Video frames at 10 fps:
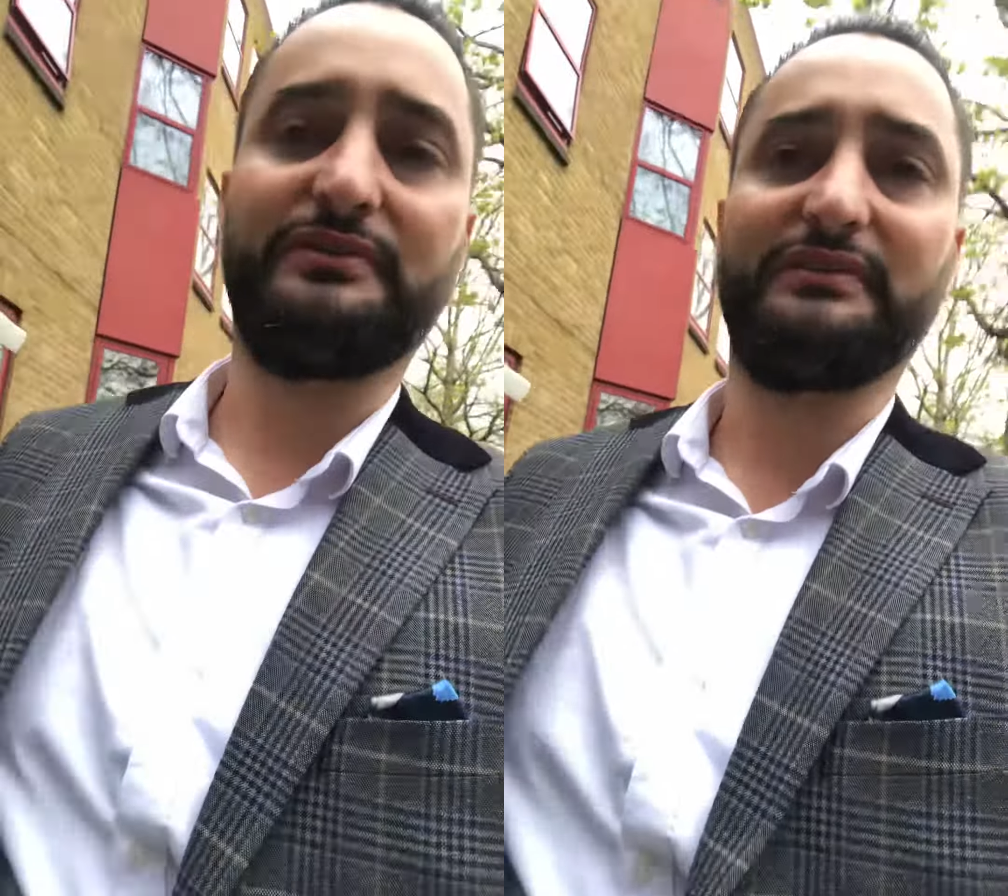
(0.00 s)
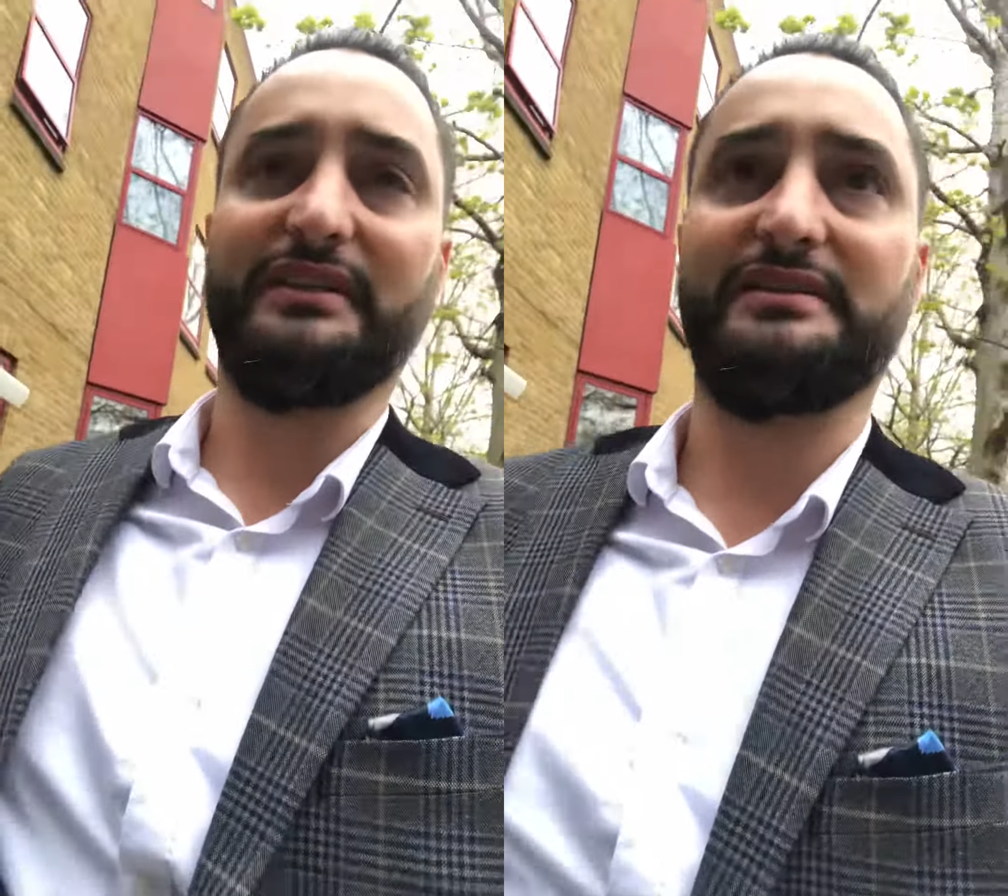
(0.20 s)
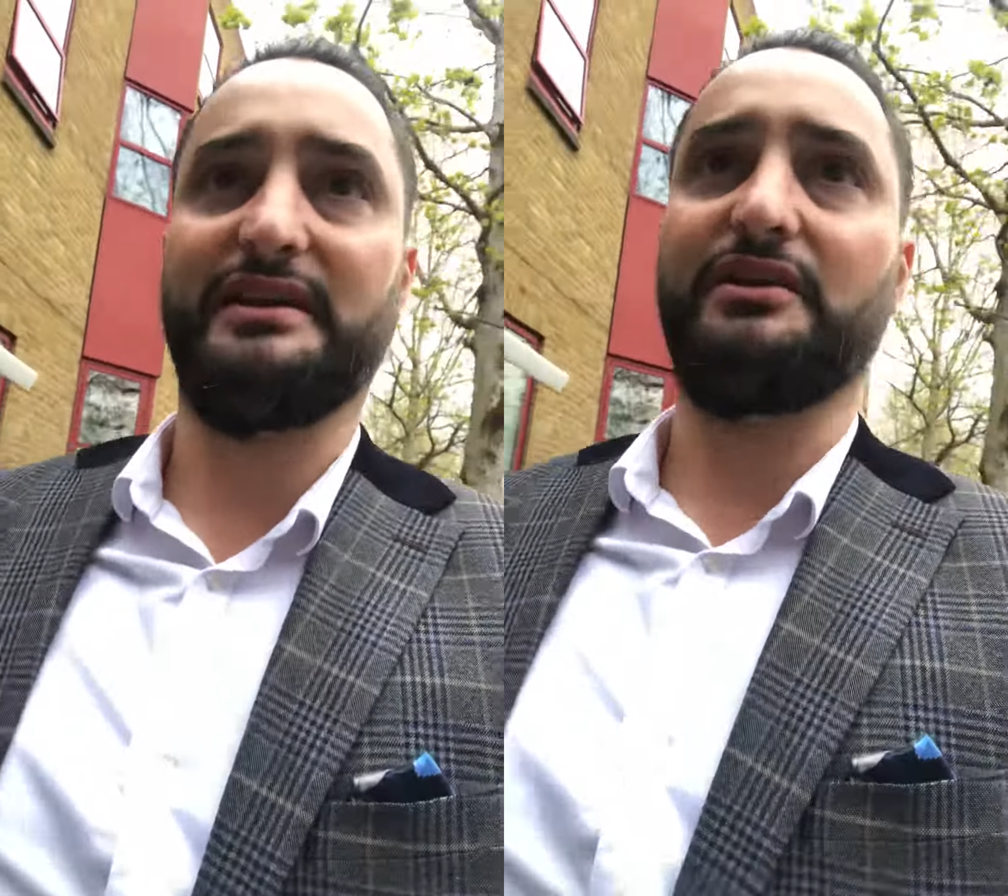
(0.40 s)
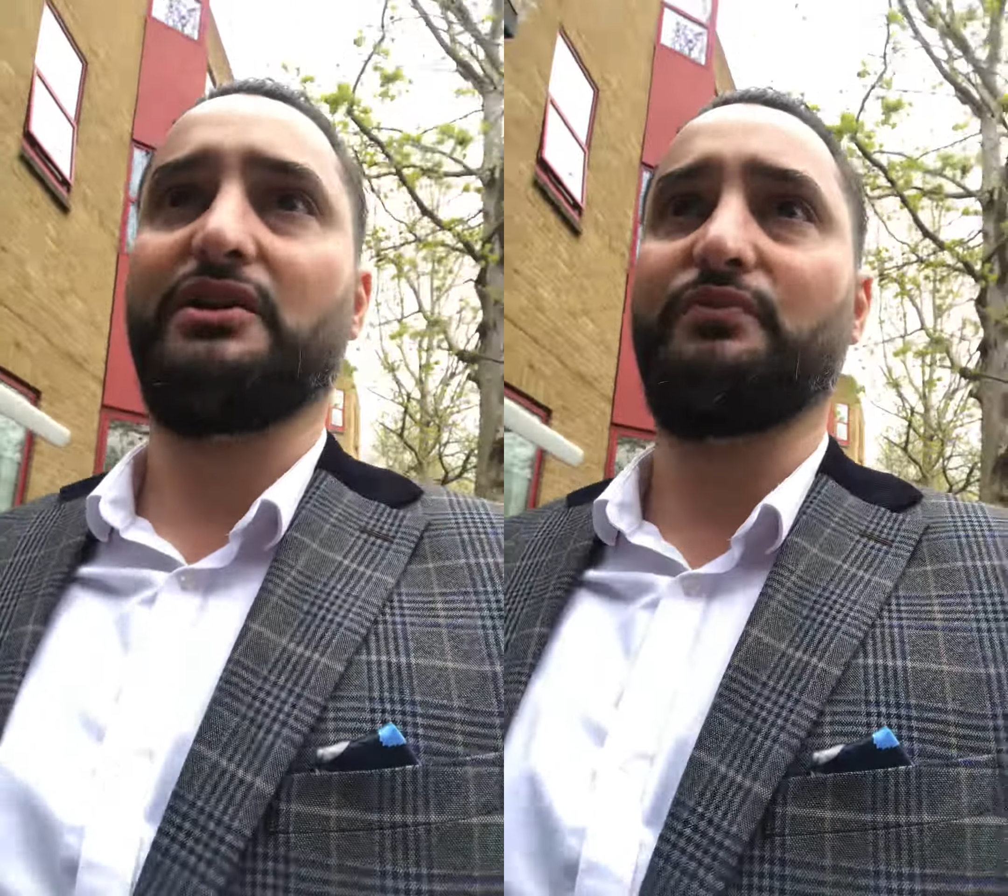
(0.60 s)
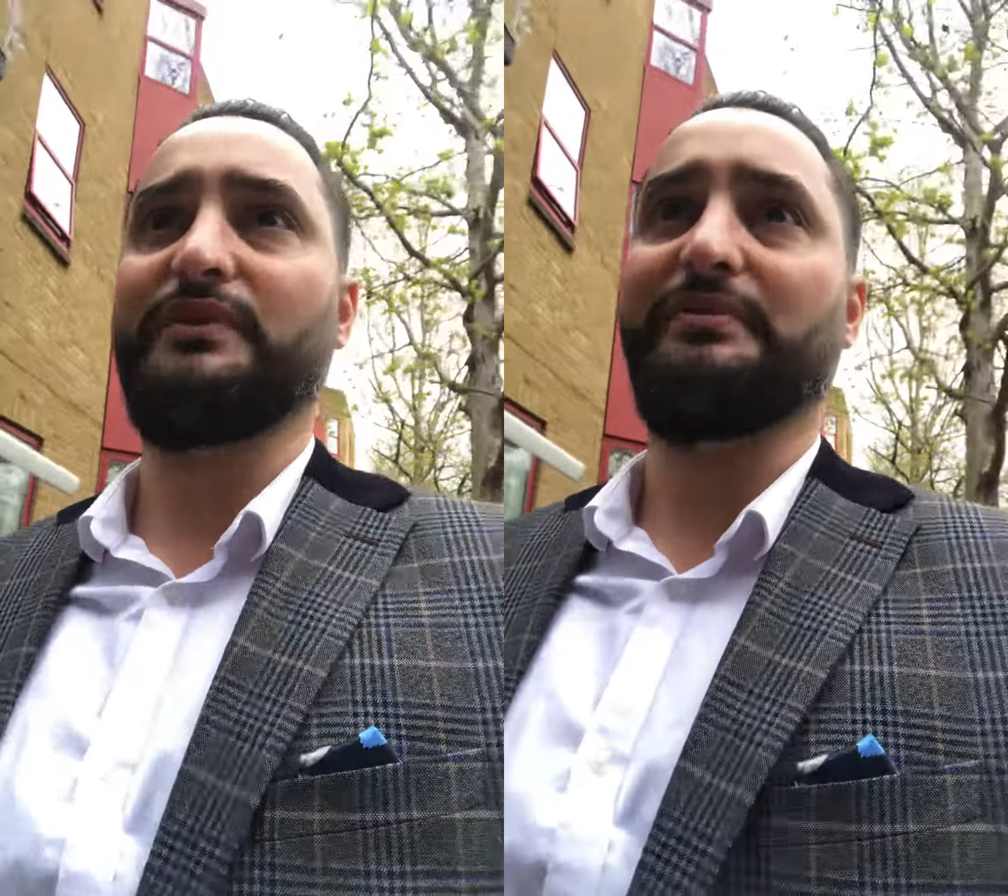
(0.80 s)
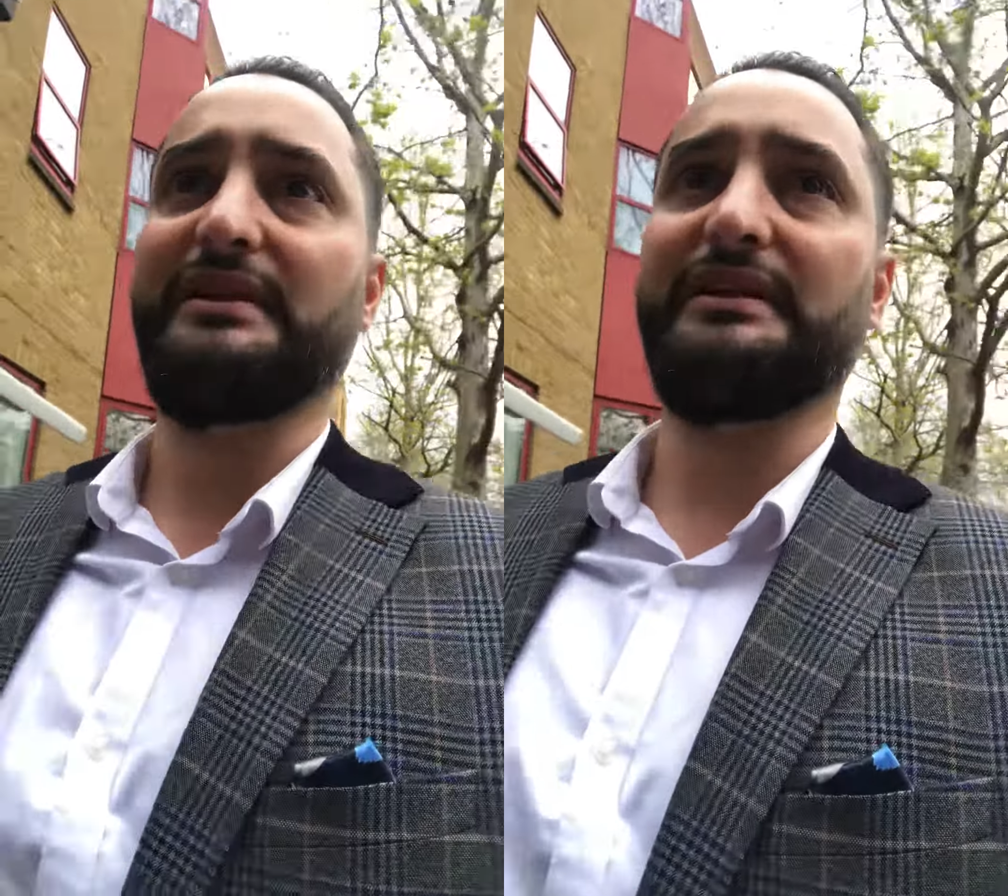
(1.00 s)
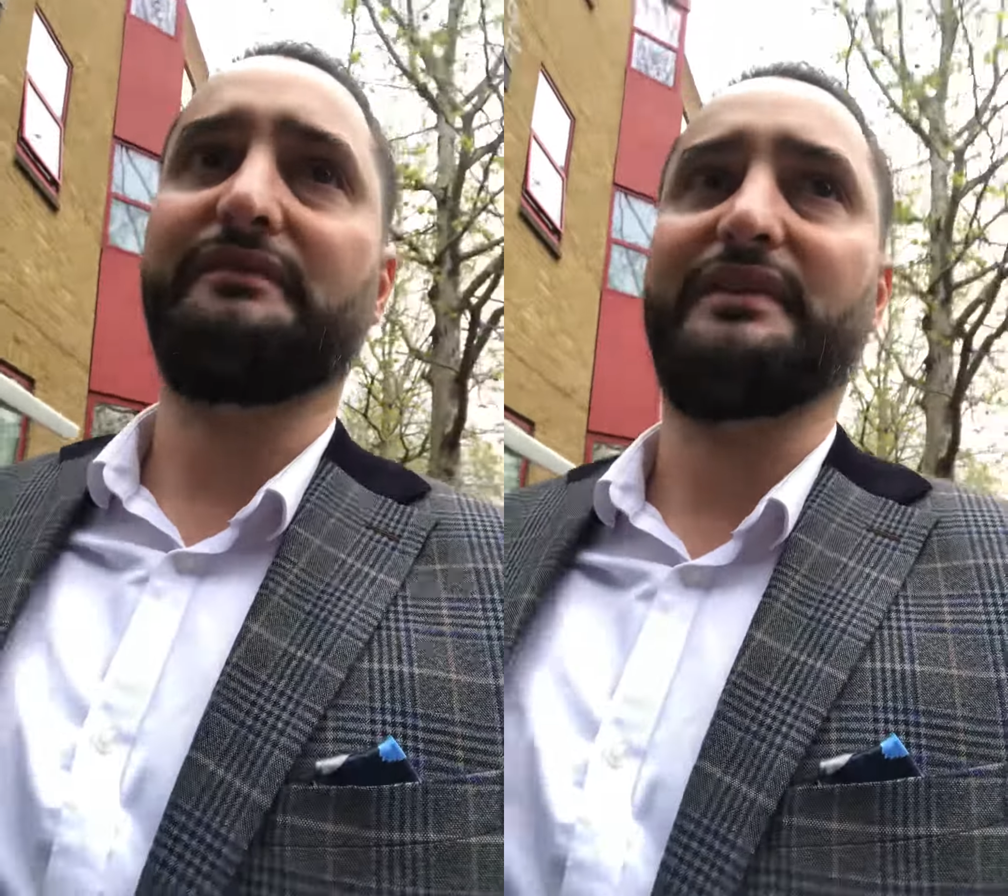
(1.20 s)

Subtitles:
They say, oh, we believe